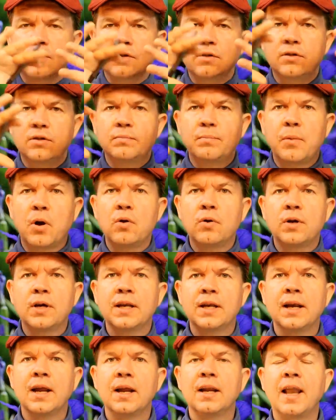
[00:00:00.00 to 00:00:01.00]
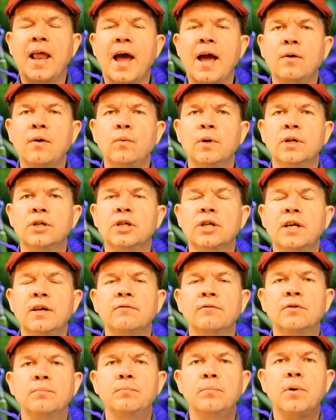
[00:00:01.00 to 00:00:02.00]
spoken language,
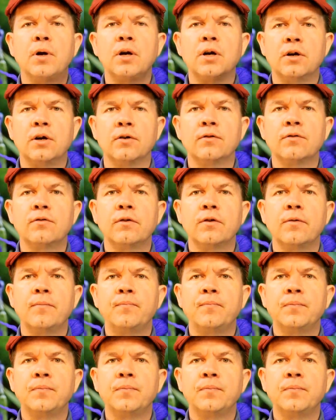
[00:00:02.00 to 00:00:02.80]
gives birth